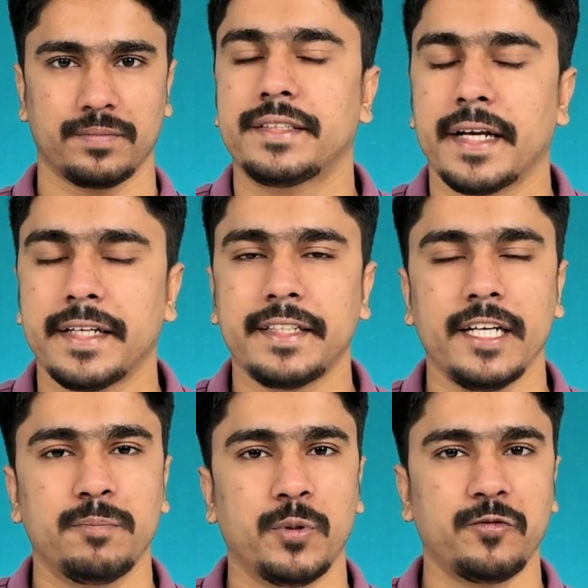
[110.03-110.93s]
Takes the
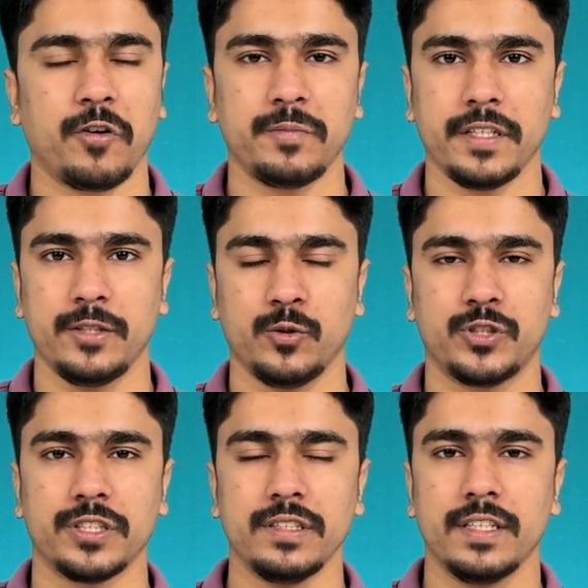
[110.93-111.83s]
input from the
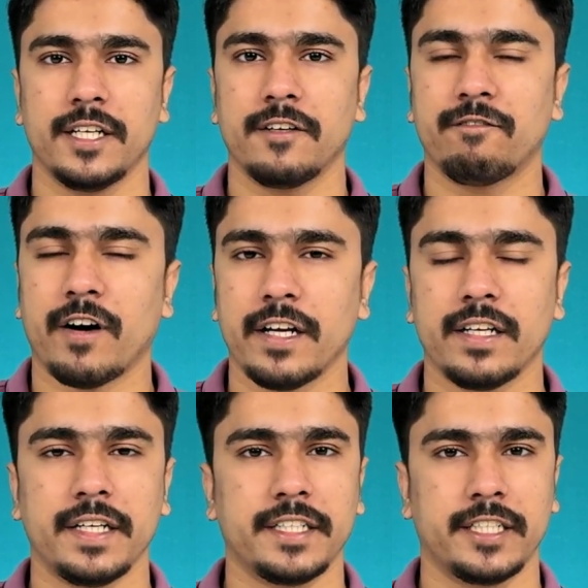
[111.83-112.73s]
user
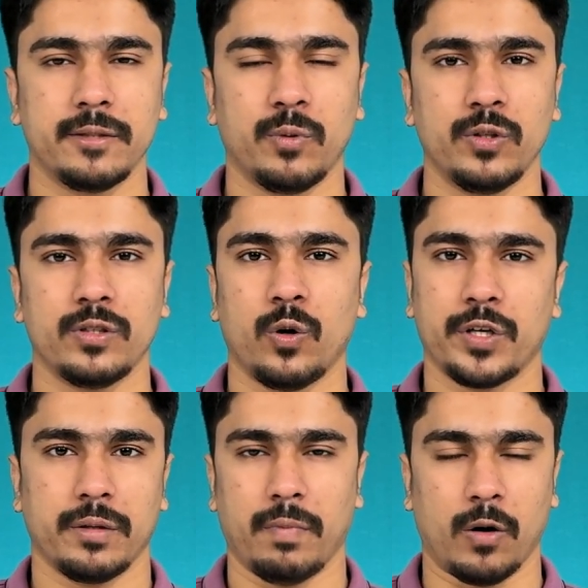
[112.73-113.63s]
via a keyboard or
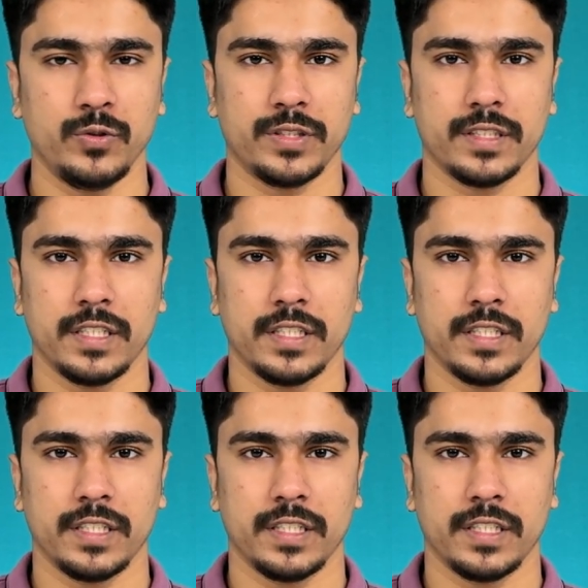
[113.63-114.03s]
a mouse,